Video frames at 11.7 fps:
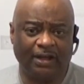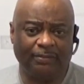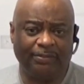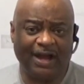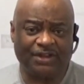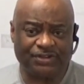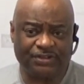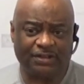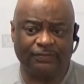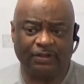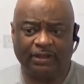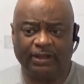
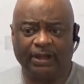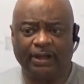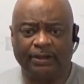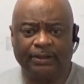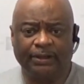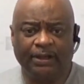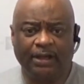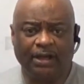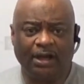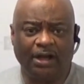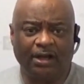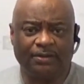positively
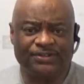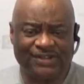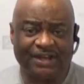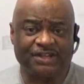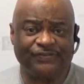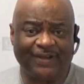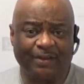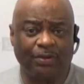satisfied